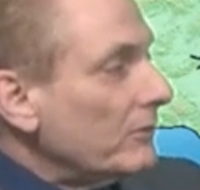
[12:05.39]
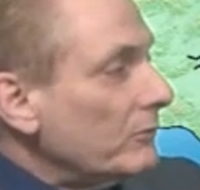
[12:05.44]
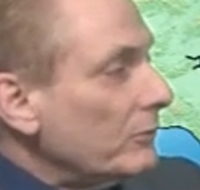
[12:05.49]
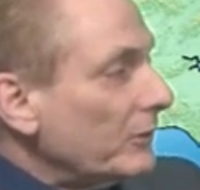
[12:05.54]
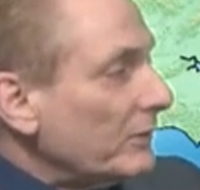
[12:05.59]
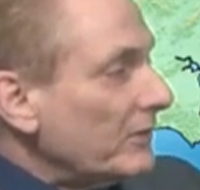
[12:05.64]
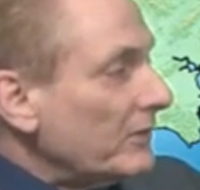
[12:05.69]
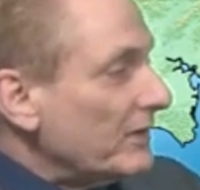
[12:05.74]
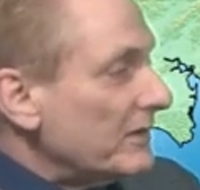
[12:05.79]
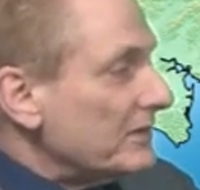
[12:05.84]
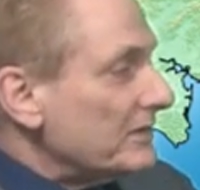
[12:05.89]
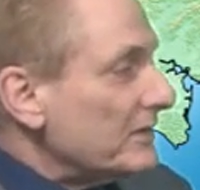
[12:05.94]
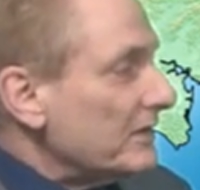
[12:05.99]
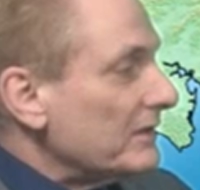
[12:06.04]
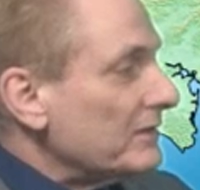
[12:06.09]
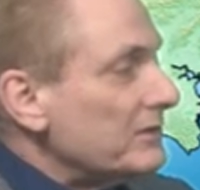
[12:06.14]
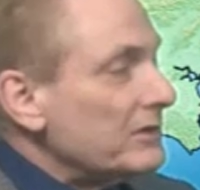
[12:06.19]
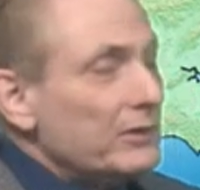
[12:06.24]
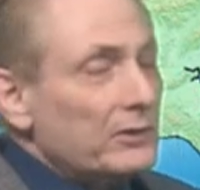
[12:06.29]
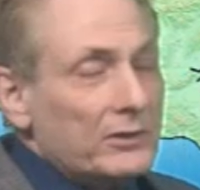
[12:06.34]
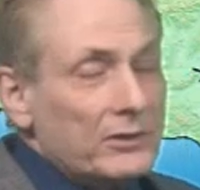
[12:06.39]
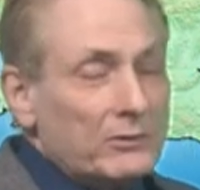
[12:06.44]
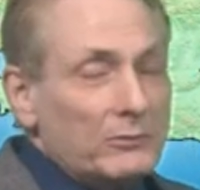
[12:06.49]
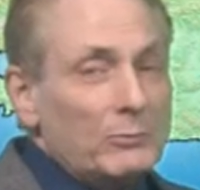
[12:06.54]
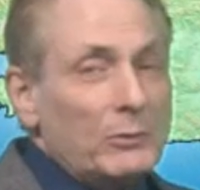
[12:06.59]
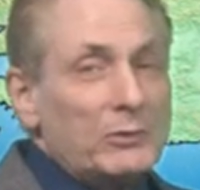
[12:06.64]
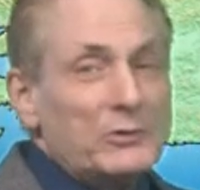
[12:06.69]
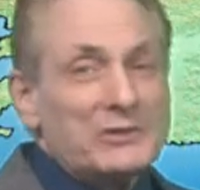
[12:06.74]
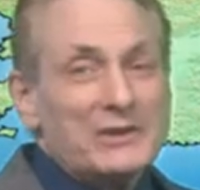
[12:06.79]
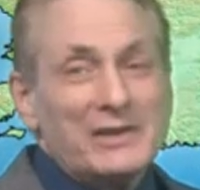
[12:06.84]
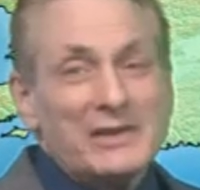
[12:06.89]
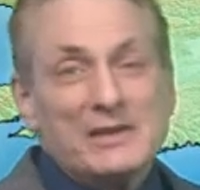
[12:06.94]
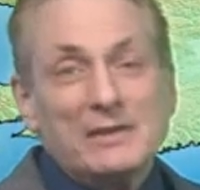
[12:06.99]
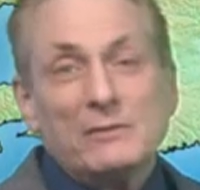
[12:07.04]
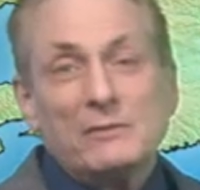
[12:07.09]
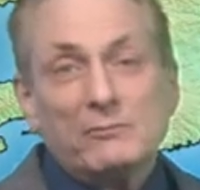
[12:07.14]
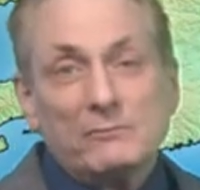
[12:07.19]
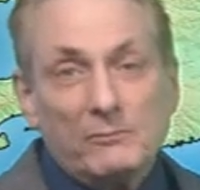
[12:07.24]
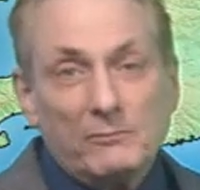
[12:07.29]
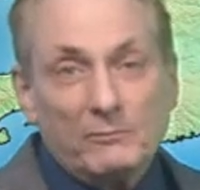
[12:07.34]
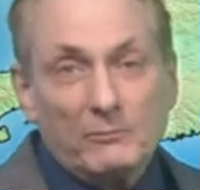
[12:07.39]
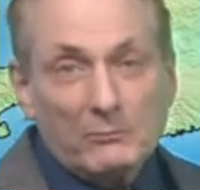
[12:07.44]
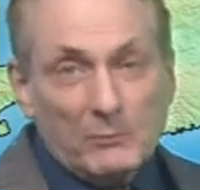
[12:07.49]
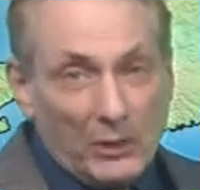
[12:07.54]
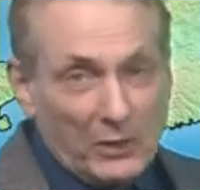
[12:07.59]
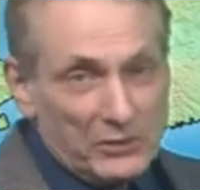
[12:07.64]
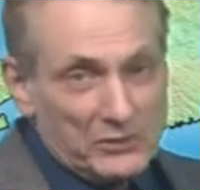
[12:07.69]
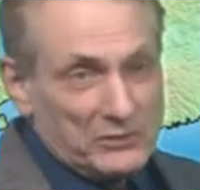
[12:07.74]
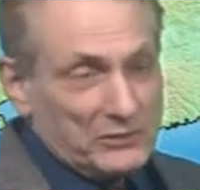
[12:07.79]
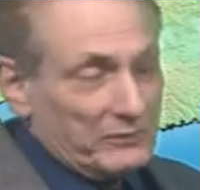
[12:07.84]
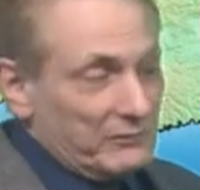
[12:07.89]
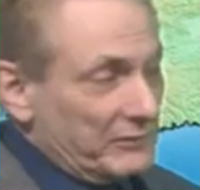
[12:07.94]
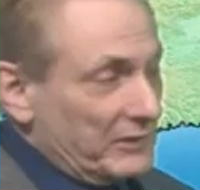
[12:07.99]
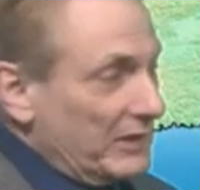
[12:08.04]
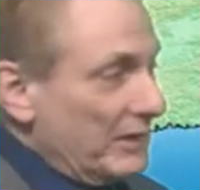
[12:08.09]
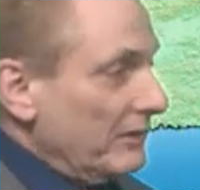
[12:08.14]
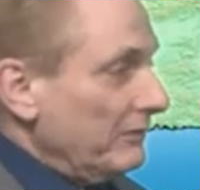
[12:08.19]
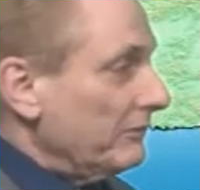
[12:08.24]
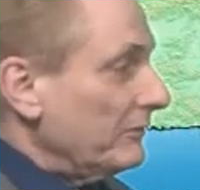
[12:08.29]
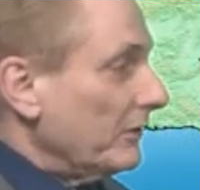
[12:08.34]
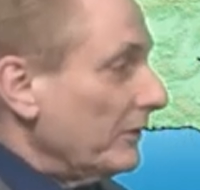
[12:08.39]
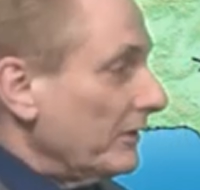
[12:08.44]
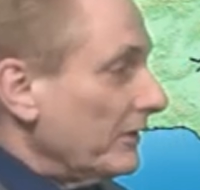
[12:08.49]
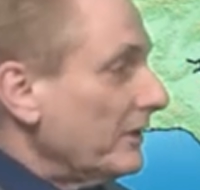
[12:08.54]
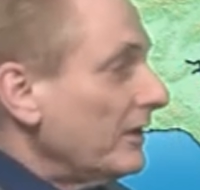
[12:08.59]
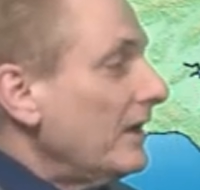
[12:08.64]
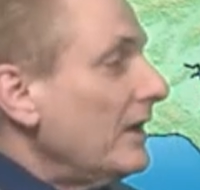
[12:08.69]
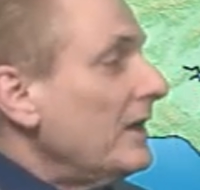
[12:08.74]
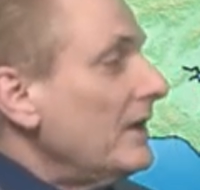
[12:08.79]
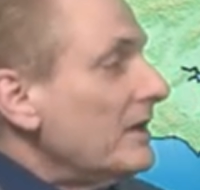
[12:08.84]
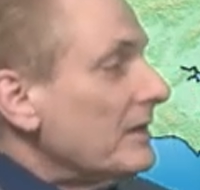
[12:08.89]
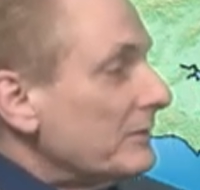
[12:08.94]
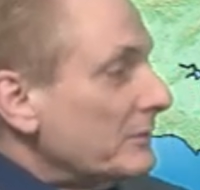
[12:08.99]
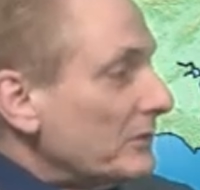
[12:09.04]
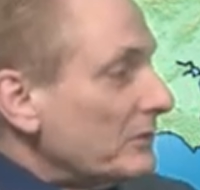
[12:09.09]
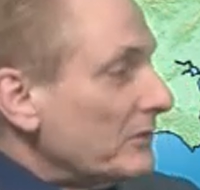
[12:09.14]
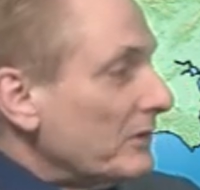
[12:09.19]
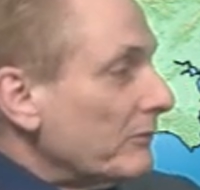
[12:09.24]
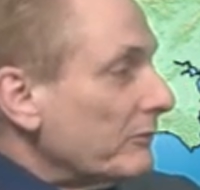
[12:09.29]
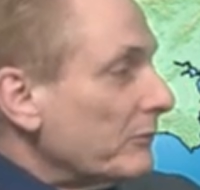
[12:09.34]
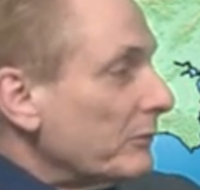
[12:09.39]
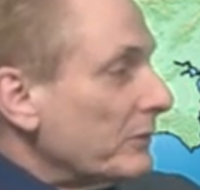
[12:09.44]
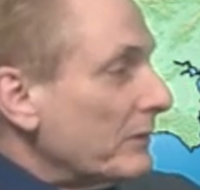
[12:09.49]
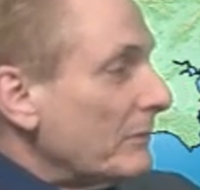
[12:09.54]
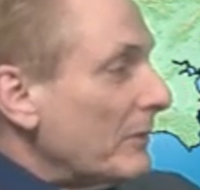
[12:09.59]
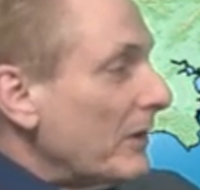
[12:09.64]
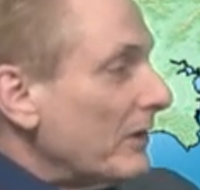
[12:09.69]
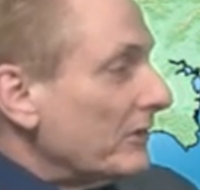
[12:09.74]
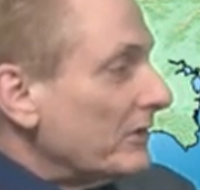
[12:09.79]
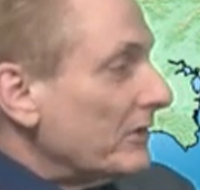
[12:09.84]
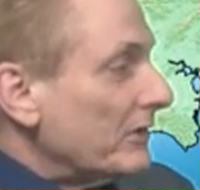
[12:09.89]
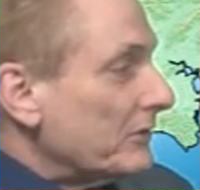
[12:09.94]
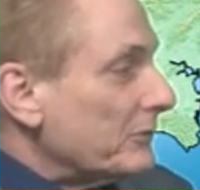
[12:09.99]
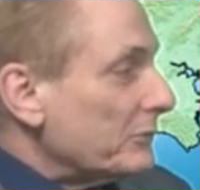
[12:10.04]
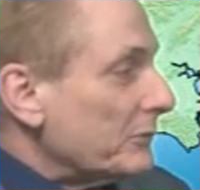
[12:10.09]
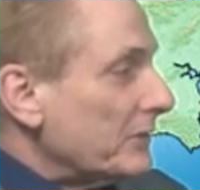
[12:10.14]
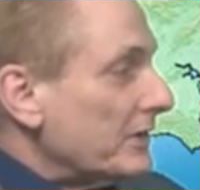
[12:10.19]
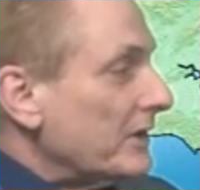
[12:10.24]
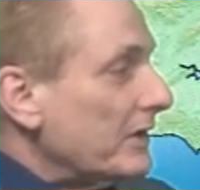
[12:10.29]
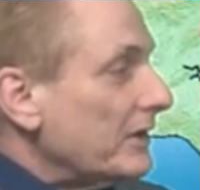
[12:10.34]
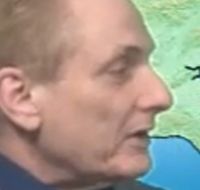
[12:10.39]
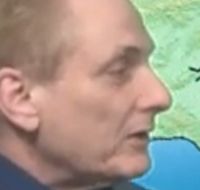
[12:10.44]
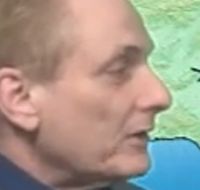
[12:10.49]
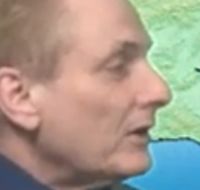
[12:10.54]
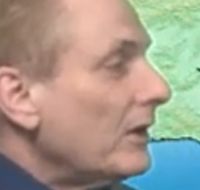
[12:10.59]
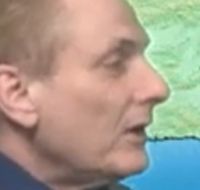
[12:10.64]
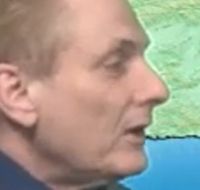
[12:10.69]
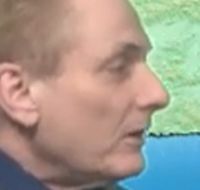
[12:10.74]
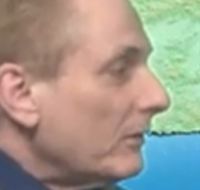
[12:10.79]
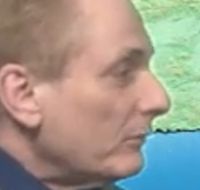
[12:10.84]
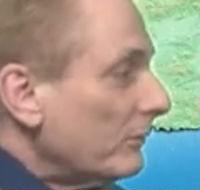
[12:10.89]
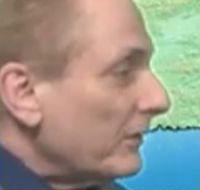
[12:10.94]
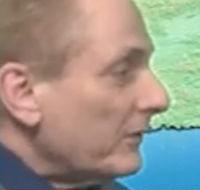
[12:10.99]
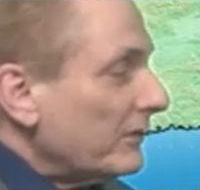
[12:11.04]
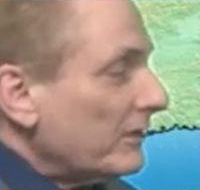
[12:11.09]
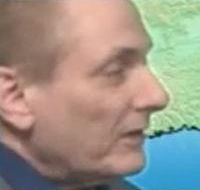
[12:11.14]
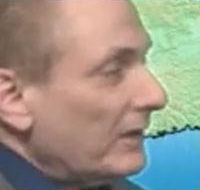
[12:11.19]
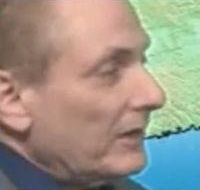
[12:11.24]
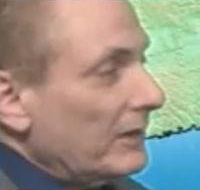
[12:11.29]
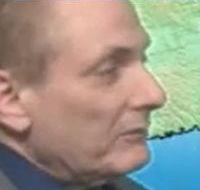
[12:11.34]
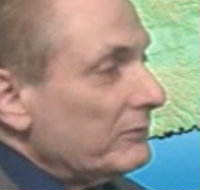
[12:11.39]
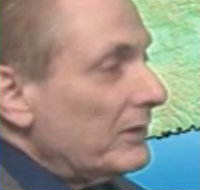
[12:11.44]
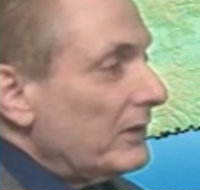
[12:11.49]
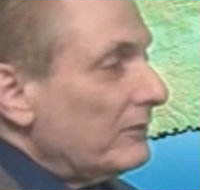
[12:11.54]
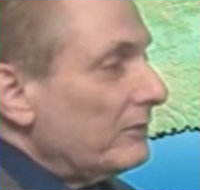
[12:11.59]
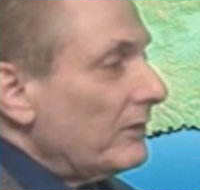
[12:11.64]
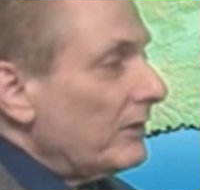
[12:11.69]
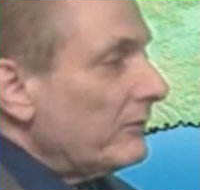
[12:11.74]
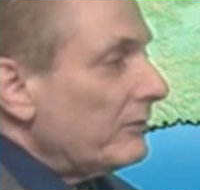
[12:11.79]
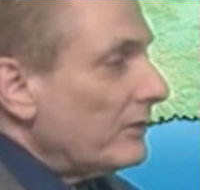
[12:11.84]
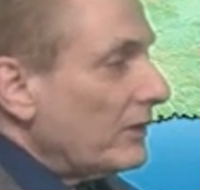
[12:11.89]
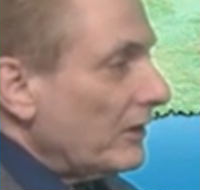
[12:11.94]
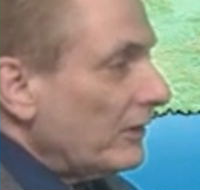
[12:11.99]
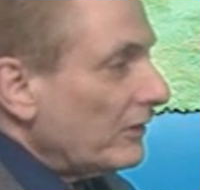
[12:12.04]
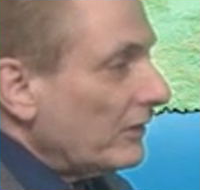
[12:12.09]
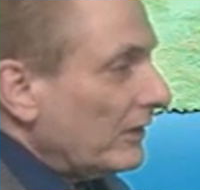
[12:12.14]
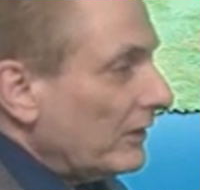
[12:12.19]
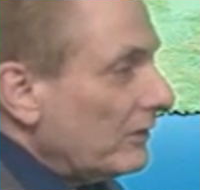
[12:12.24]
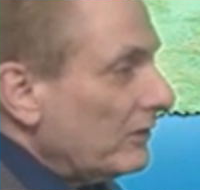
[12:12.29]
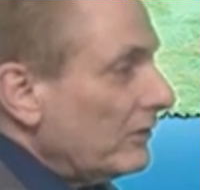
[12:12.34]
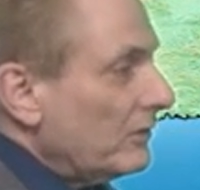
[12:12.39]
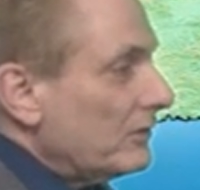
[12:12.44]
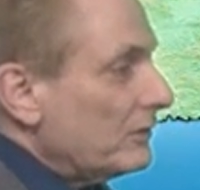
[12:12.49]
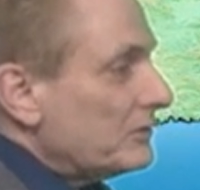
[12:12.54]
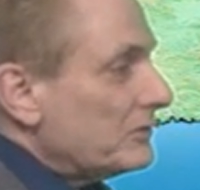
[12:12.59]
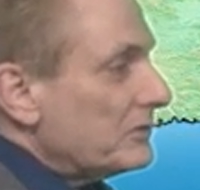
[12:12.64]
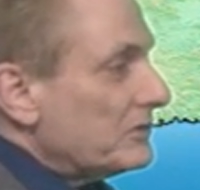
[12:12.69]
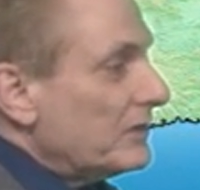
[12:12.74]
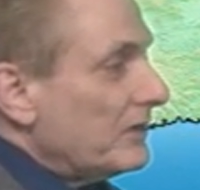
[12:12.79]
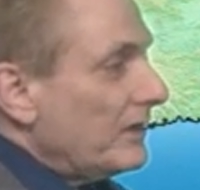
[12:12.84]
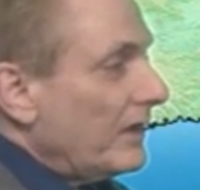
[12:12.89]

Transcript: Northeast interior, mostly marginal VFR, especially the 40-mile country here, with VFR for the Arctic coast.